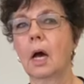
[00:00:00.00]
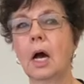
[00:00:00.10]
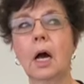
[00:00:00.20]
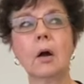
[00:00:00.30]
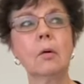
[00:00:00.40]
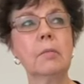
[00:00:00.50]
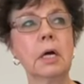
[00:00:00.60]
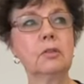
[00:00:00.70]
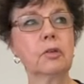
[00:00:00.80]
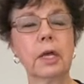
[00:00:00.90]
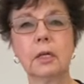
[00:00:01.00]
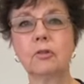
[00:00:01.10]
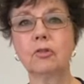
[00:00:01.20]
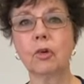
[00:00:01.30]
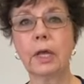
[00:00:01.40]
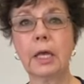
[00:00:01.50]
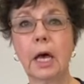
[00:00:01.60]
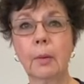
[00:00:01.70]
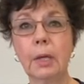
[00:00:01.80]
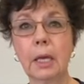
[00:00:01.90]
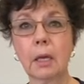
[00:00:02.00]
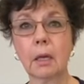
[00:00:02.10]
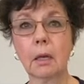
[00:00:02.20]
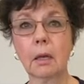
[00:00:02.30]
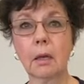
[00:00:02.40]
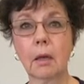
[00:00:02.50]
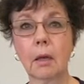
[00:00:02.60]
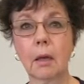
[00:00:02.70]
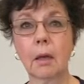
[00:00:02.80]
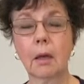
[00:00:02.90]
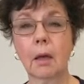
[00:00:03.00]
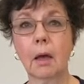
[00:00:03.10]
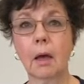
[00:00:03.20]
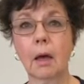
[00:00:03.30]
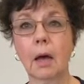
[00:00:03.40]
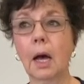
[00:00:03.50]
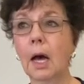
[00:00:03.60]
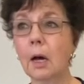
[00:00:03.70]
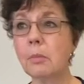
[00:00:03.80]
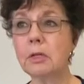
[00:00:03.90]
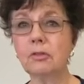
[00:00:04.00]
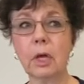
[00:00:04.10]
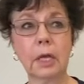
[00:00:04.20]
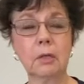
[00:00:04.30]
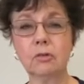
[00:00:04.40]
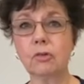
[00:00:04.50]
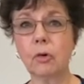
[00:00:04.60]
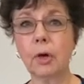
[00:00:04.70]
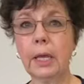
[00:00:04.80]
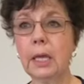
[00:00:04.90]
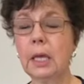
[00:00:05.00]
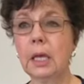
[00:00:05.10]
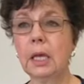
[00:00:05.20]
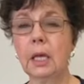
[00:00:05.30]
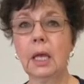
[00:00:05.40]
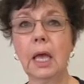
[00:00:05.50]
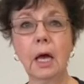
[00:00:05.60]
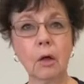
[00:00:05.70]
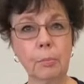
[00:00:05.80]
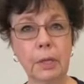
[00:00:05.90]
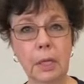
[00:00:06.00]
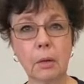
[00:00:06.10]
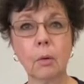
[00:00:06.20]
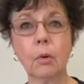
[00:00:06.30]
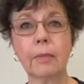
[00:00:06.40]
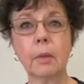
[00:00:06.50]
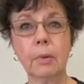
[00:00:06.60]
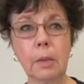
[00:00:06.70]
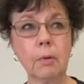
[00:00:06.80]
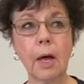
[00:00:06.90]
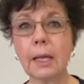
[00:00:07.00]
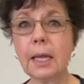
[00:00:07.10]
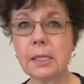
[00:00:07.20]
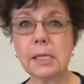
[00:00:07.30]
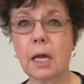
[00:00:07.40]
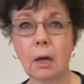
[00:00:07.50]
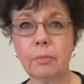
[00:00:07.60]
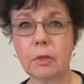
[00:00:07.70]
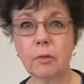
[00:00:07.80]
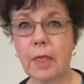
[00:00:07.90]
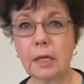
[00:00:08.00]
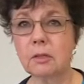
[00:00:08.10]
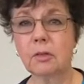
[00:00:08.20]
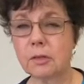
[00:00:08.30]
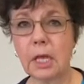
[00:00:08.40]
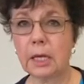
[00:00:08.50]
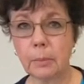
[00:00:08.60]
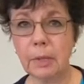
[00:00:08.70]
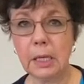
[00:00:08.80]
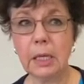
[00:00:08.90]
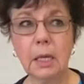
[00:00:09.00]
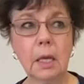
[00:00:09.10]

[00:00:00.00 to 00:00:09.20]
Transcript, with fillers: how much I enjoy coming, how much I enjoy helping the people. I like to help, so that's just kind of me.